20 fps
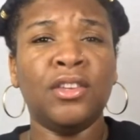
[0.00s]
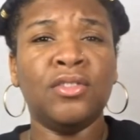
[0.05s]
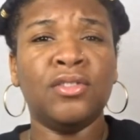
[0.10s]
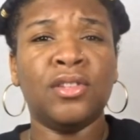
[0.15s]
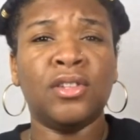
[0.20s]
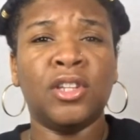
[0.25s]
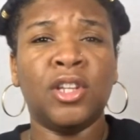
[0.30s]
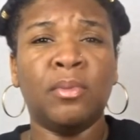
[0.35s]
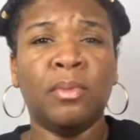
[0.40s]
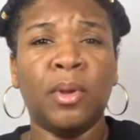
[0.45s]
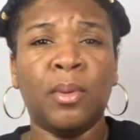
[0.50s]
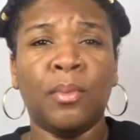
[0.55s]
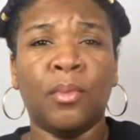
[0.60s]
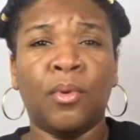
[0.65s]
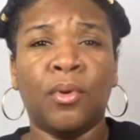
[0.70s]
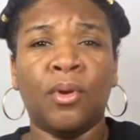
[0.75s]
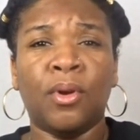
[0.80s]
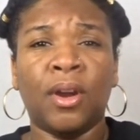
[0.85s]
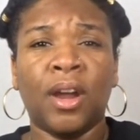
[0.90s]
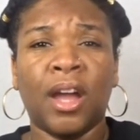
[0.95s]
use a little bit
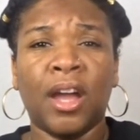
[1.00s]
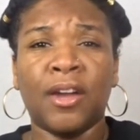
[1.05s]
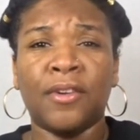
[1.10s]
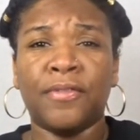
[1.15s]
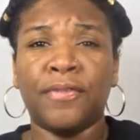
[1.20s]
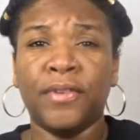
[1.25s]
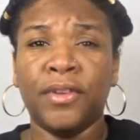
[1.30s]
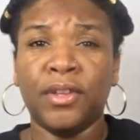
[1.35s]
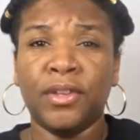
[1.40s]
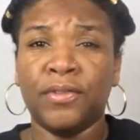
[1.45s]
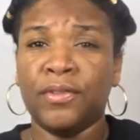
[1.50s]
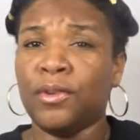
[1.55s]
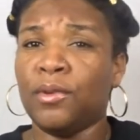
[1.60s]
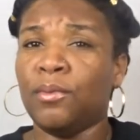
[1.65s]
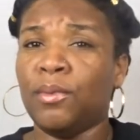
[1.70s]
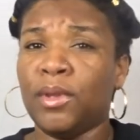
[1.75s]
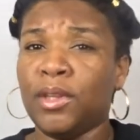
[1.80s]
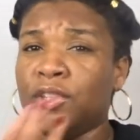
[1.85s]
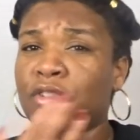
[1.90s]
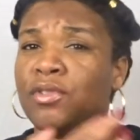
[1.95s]
more, I feel, if you're
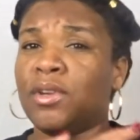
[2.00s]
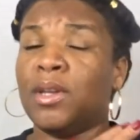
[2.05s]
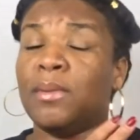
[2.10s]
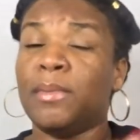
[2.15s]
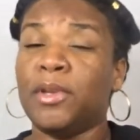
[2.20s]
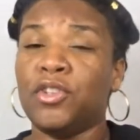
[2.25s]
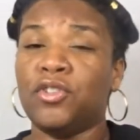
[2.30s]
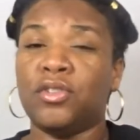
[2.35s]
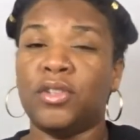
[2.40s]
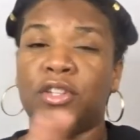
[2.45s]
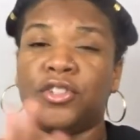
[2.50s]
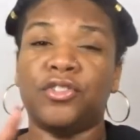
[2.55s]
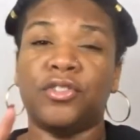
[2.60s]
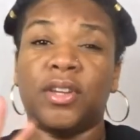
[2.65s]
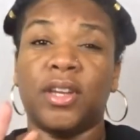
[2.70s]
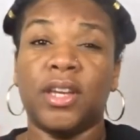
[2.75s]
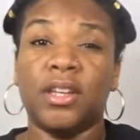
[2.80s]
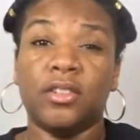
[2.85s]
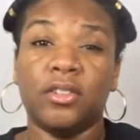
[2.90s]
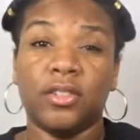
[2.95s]
really trying to make sure that your
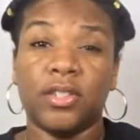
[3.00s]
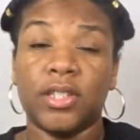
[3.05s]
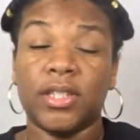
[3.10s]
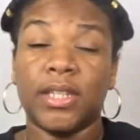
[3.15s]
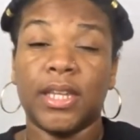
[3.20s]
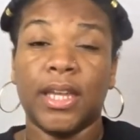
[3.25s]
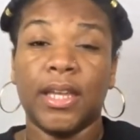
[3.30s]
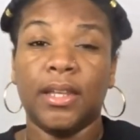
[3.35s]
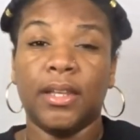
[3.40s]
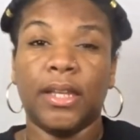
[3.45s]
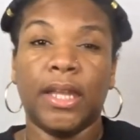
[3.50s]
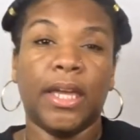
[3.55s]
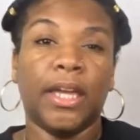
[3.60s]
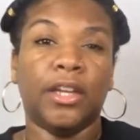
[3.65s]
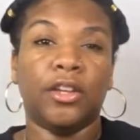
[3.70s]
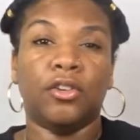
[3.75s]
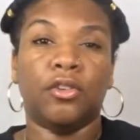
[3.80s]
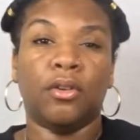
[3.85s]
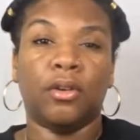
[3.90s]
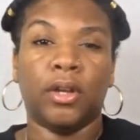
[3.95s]
edges stay
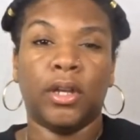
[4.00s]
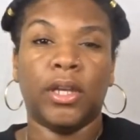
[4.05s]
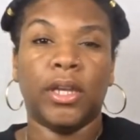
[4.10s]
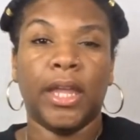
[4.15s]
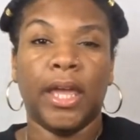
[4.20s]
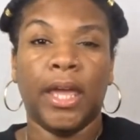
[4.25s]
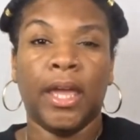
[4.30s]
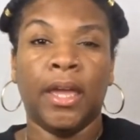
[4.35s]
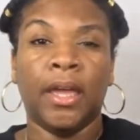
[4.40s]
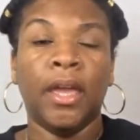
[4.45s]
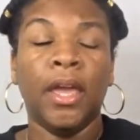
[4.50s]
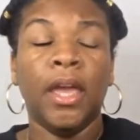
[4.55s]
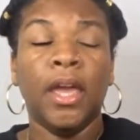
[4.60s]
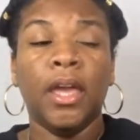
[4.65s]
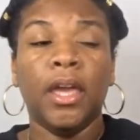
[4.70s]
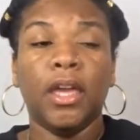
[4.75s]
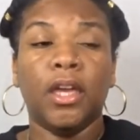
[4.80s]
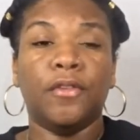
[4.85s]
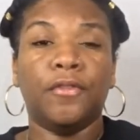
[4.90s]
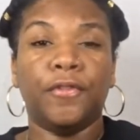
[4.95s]
laid during the day.
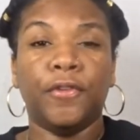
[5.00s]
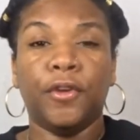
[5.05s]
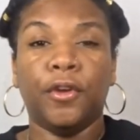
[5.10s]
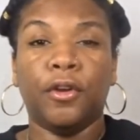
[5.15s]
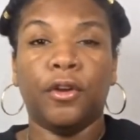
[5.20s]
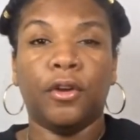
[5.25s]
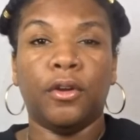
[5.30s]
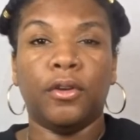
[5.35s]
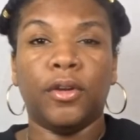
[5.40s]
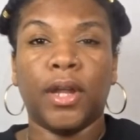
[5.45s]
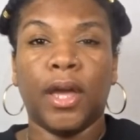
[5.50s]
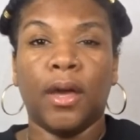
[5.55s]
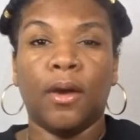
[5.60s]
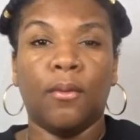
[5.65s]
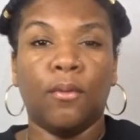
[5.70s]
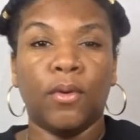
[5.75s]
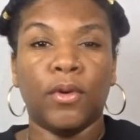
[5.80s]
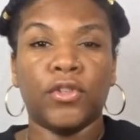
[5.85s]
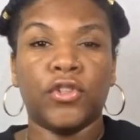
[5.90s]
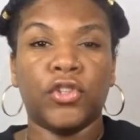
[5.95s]
If you're not
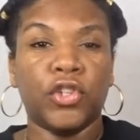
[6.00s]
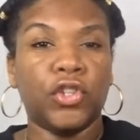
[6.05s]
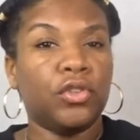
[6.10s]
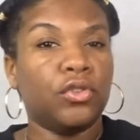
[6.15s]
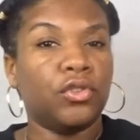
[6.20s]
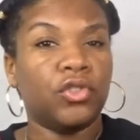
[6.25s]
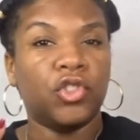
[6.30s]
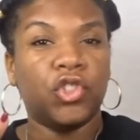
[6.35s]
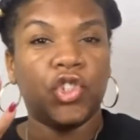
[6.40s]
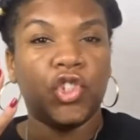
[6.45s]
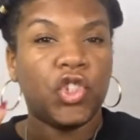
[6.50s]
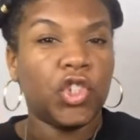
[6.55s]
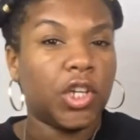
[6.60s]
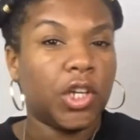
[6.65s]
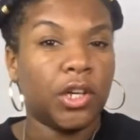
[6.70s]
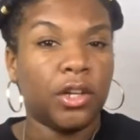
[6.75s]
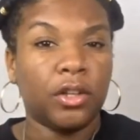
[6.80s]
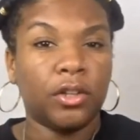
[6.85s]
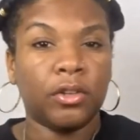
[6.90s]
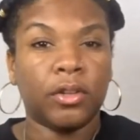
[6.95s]
one to use
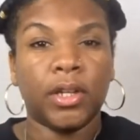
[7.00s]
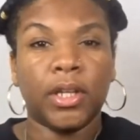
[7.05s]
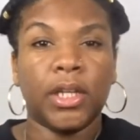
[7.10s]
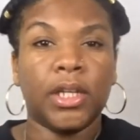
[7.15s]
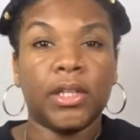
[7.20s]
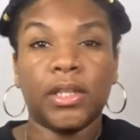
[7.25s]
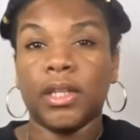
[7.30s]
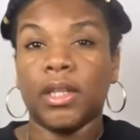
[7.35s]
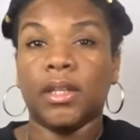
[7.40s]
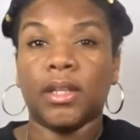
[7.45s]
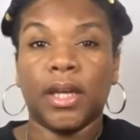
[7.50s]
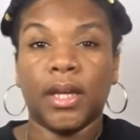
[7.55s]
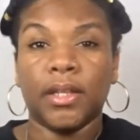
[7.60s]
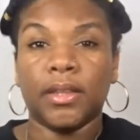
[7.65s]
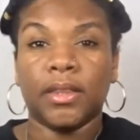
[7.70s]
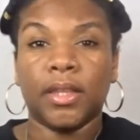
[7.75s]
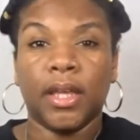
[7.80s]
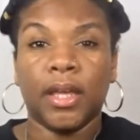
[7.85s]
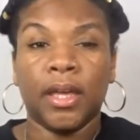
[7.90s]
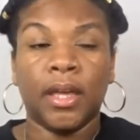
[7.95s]
gel or anything like
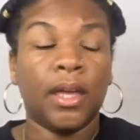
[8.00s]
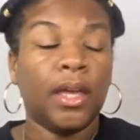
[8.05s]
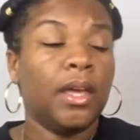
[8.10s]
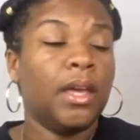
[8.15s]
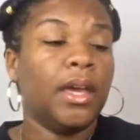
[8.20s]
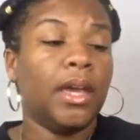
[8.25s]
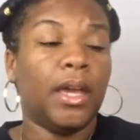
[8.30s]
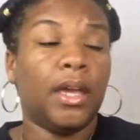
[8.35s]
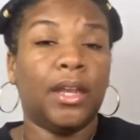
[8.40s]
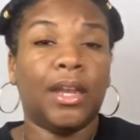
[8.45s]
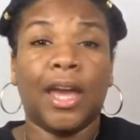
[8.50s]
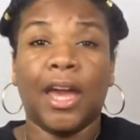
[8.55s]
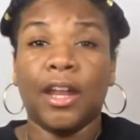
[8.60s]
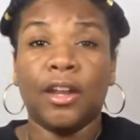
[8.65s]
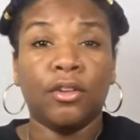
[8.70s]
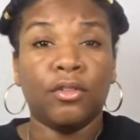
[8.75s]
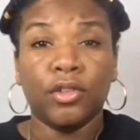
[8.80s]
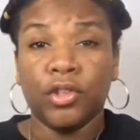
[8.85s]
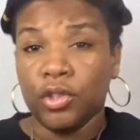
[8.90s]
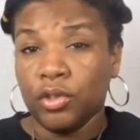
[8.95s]
that, and I
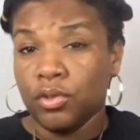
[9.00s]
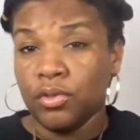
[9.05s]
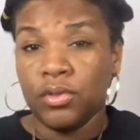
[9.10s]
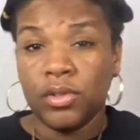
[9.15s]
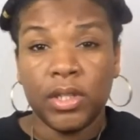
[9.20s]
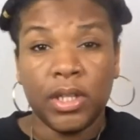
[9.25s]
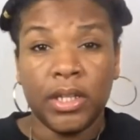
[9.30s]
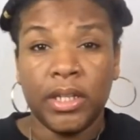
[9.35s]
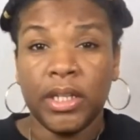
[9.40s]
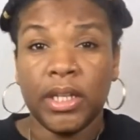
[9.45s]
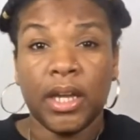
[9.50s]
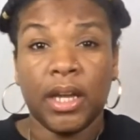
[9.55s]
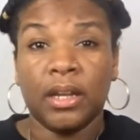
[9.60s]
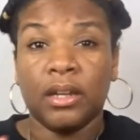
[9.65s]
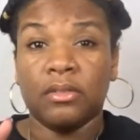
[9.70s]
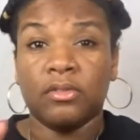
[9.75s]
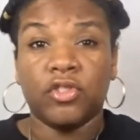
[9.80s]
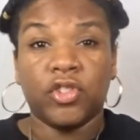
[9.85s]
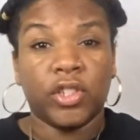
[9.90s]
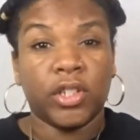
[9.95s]
don't use any kind
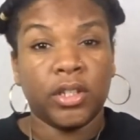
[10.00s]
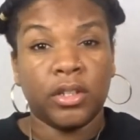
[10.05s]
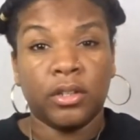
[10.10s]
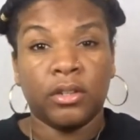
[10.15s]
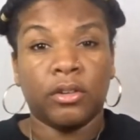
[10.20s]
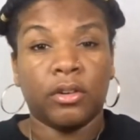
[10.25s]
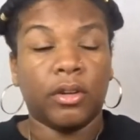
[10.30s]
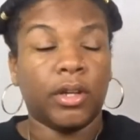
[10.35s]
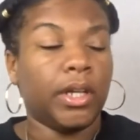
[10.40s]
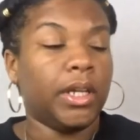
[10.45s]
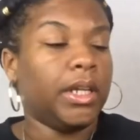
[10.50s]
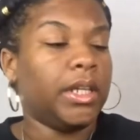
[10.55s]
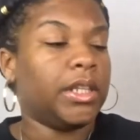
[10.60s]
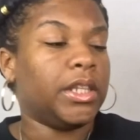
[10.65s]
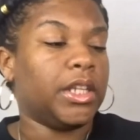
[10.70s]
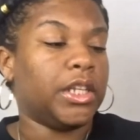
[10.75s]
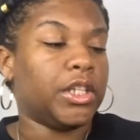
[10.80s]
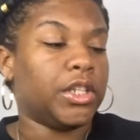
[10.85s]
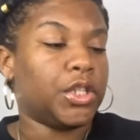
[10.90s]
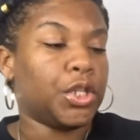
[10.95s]
of gel or
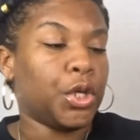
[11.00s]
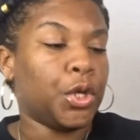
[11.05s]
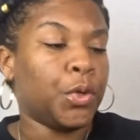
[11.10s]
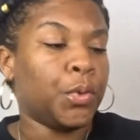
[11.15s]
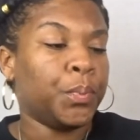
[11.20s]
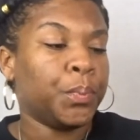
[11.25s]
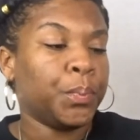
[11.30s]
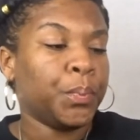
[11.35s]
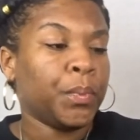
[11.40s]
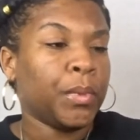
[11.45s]
anything, so